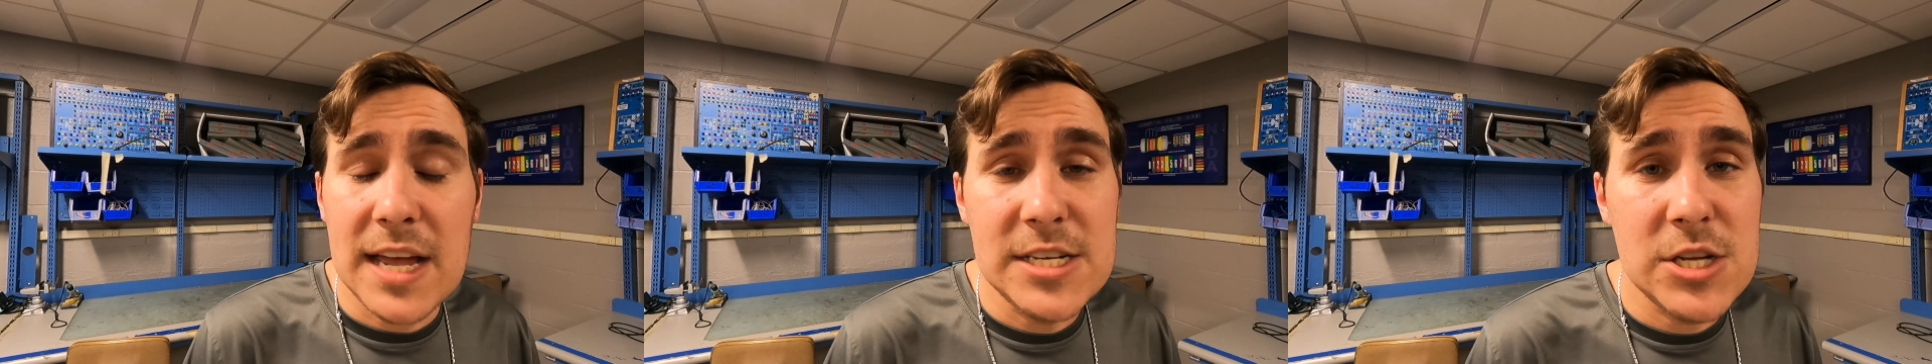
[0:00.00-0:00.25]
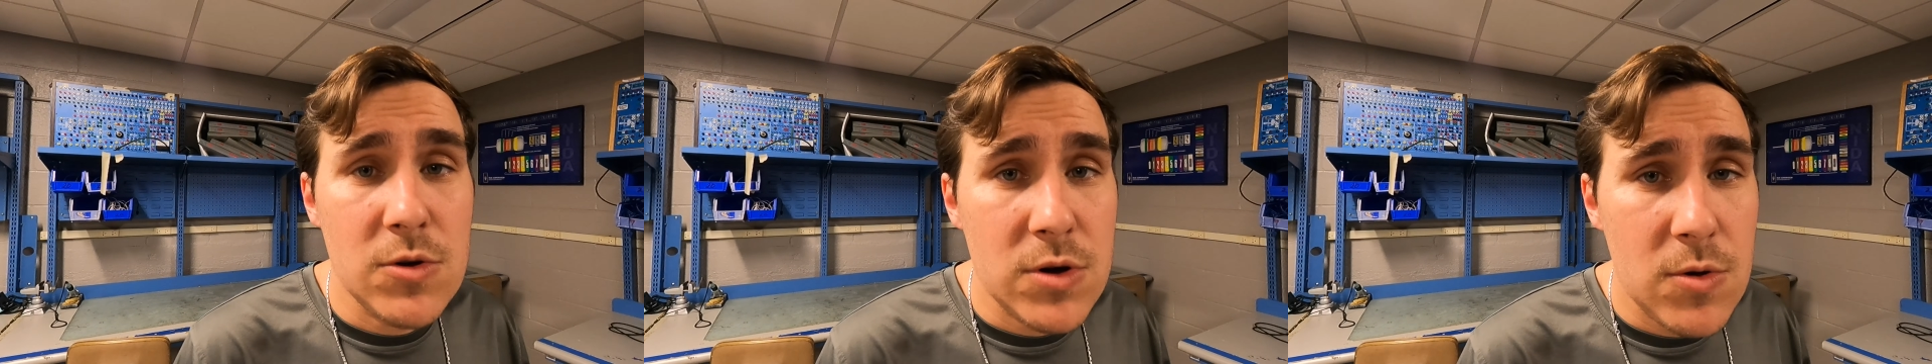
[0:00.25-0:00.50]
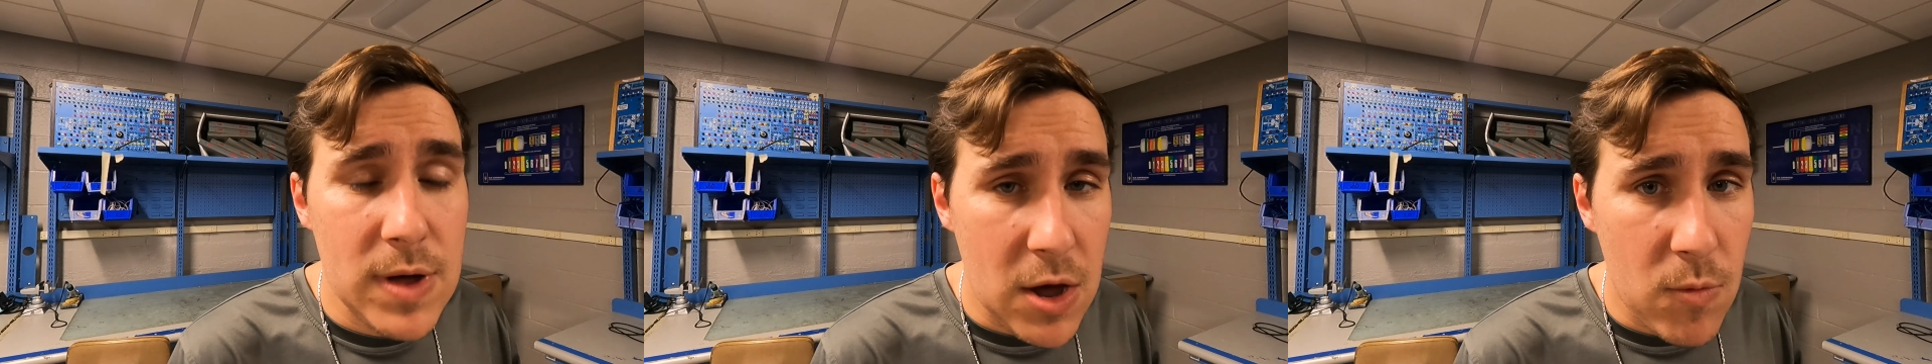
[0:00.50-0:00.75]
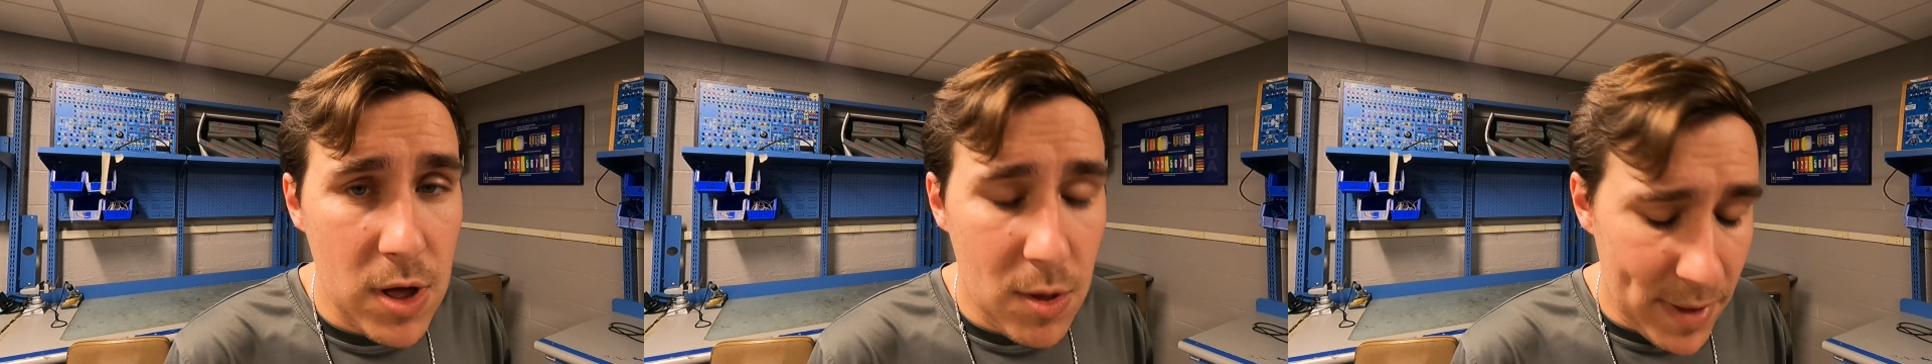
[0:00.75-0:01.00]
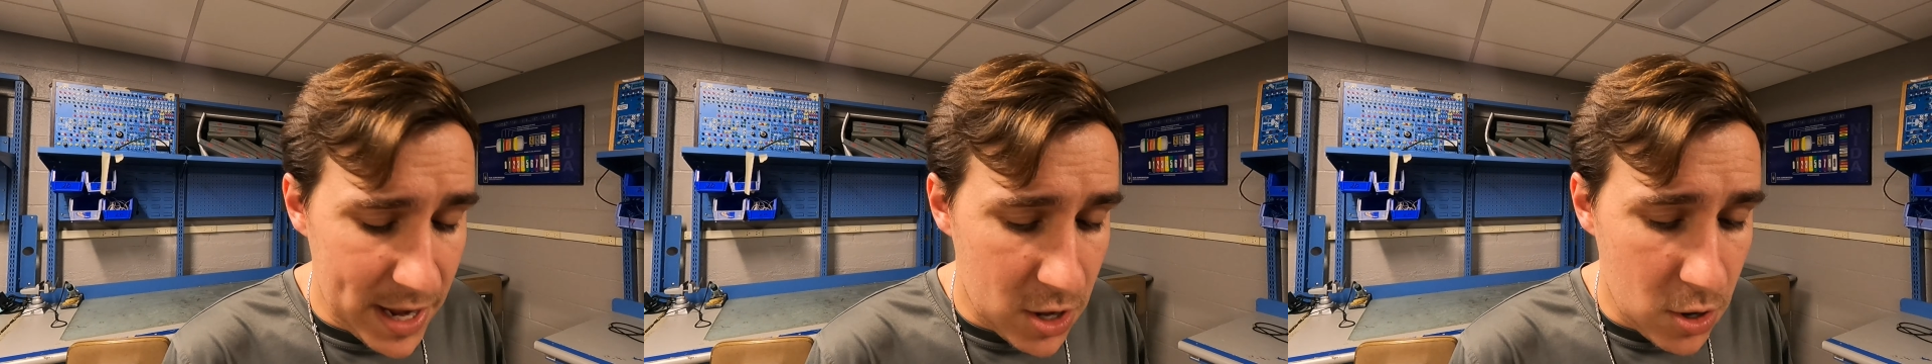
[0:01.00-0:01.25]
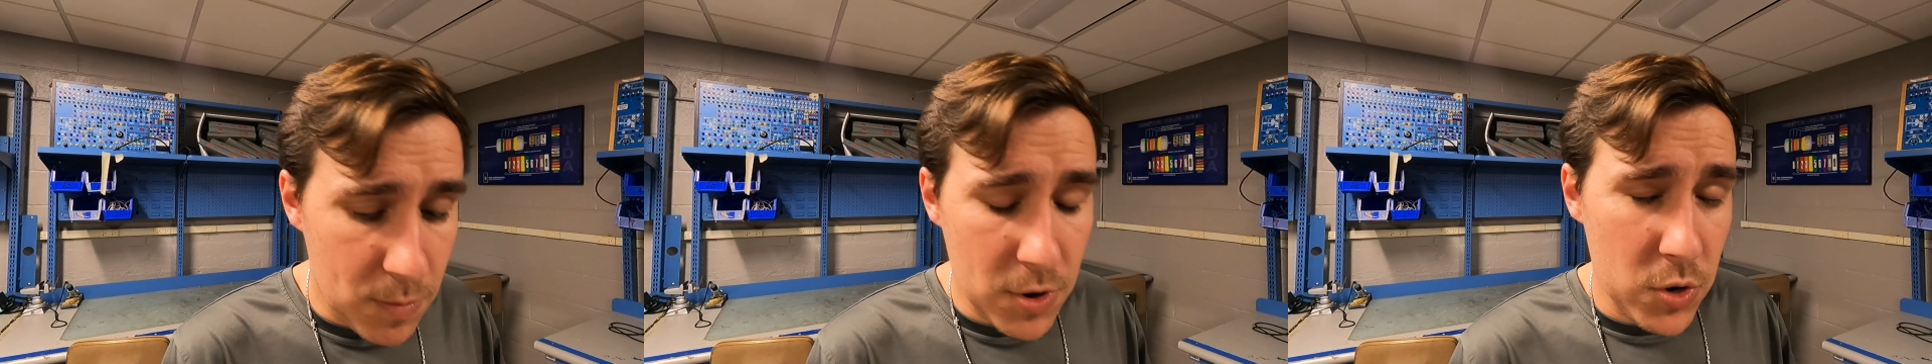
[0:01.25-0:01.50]
I don't know how well my
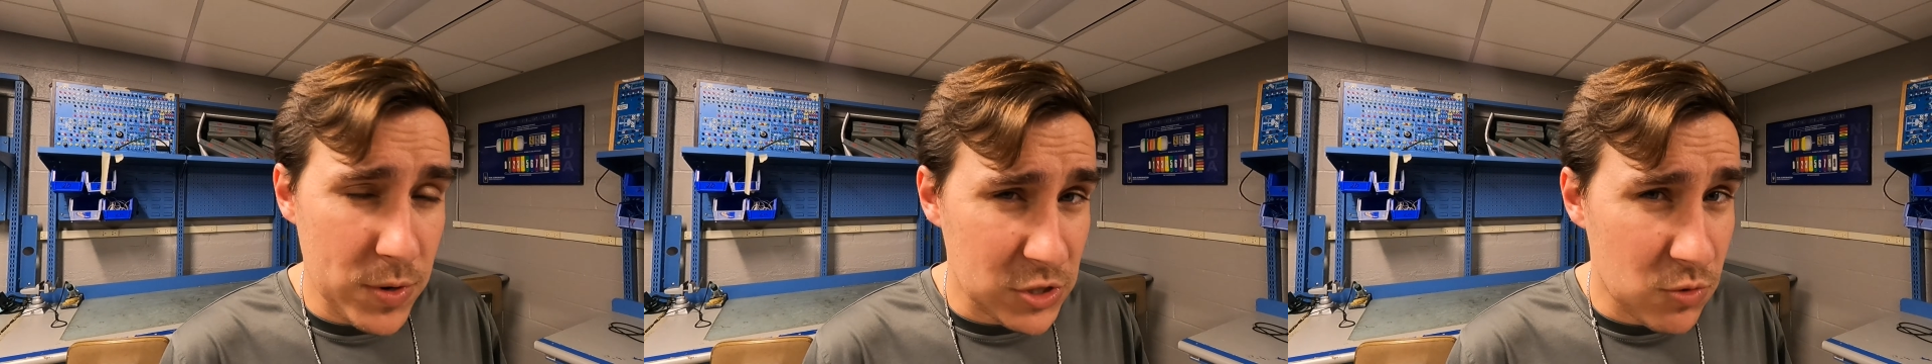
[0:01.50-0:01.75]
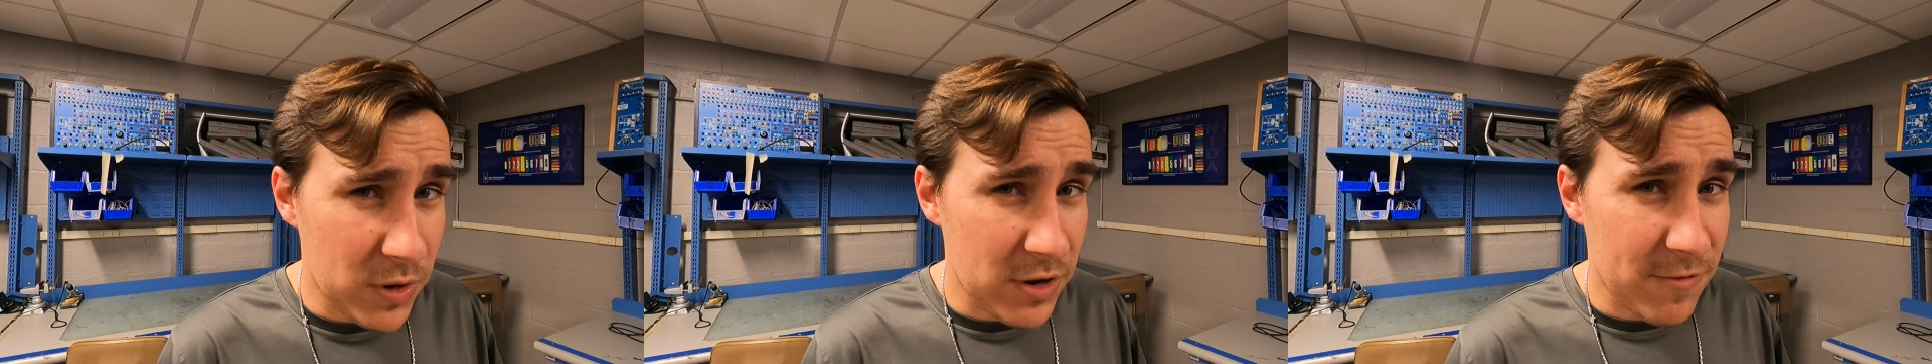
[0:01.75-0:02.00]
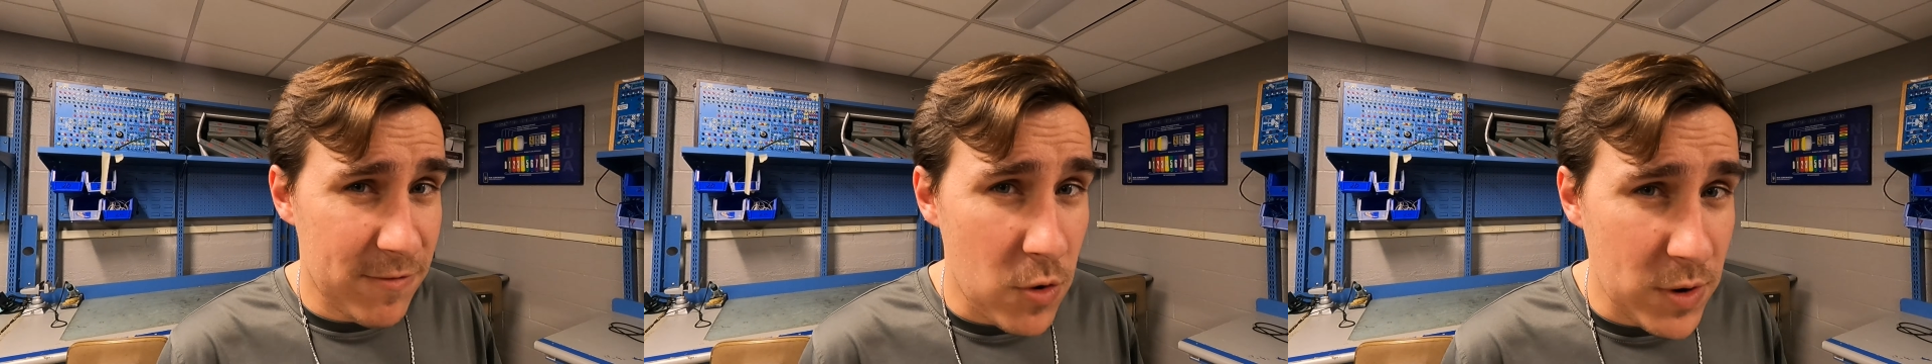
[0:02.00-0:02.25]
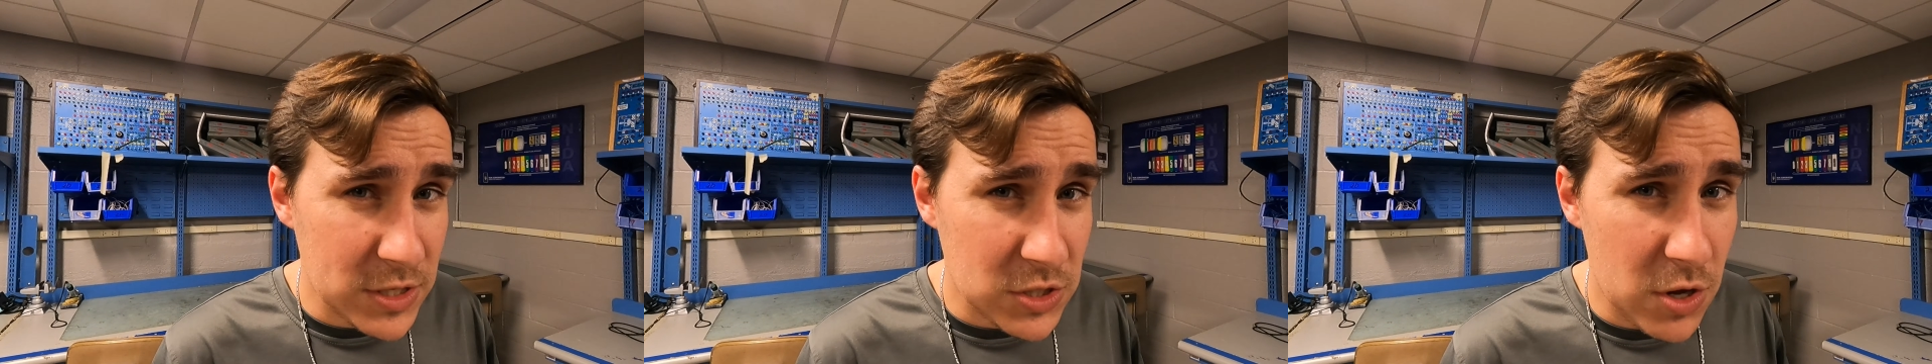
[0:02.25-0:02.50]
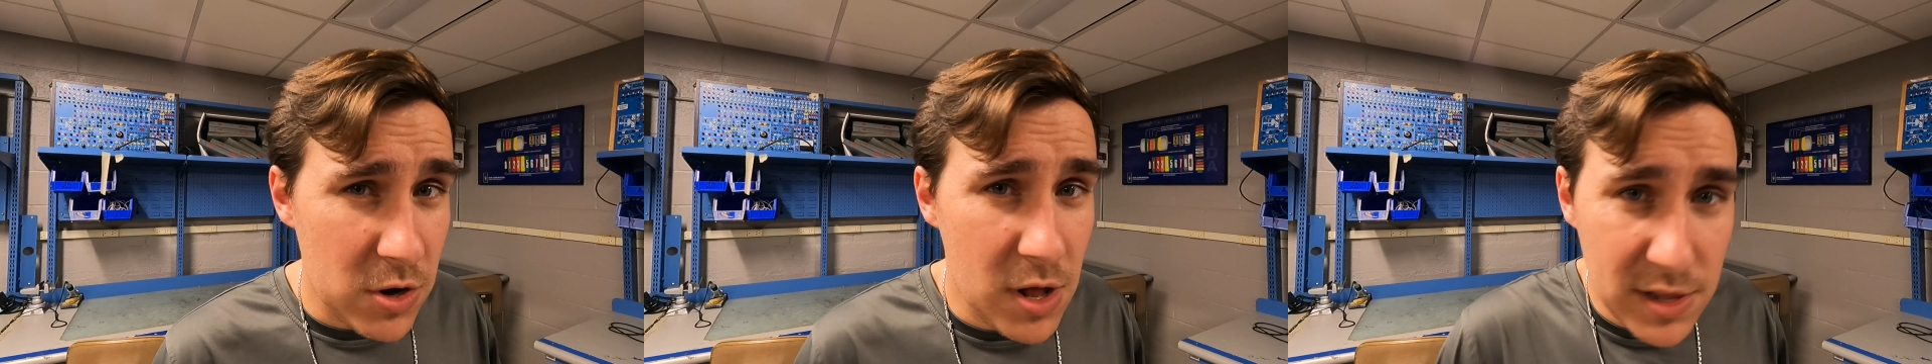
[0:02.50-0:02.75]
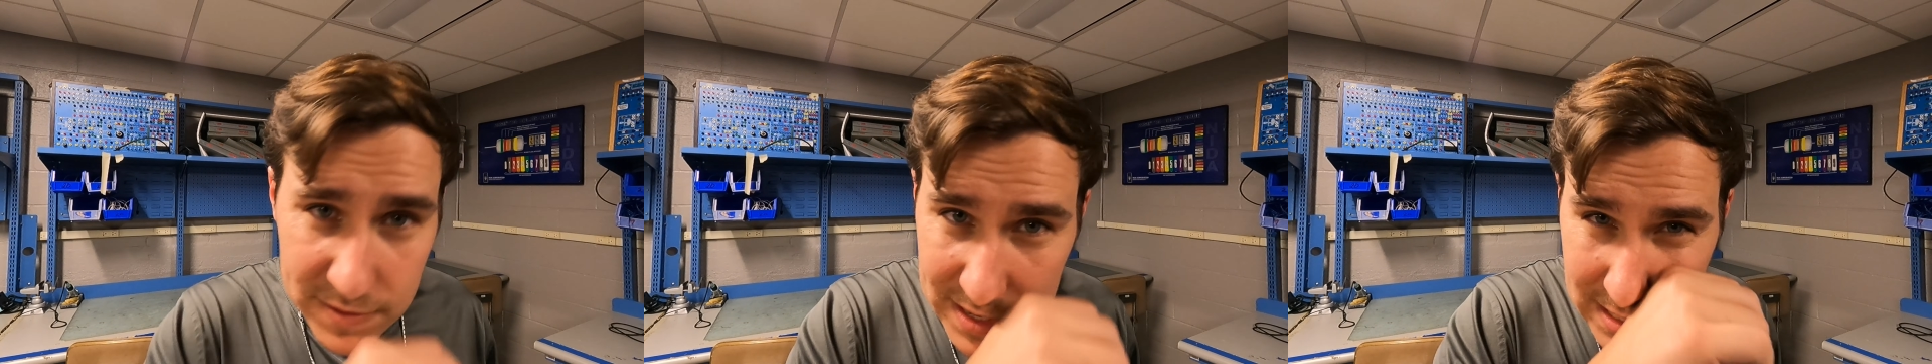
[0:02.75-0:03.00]
GoPro is going to focus on
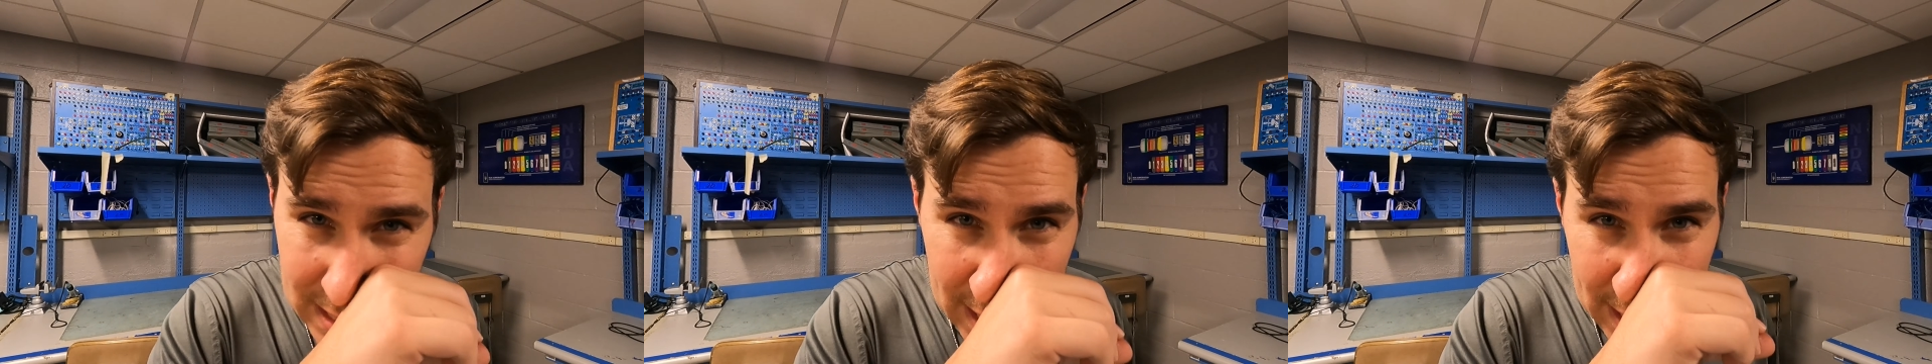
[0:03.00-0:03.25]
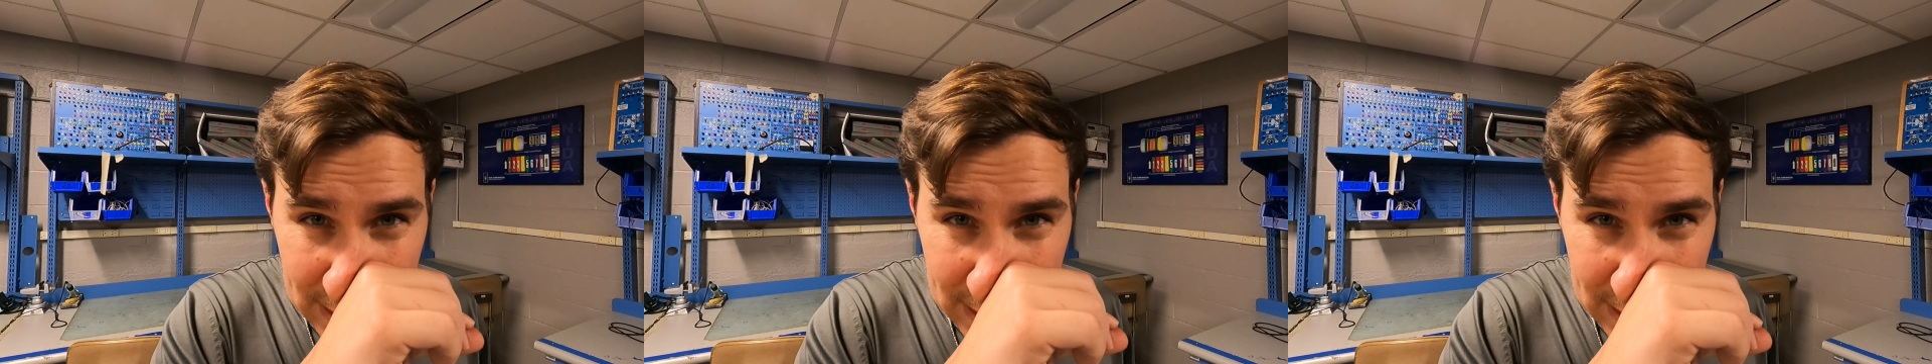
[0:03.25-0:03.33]
all of this.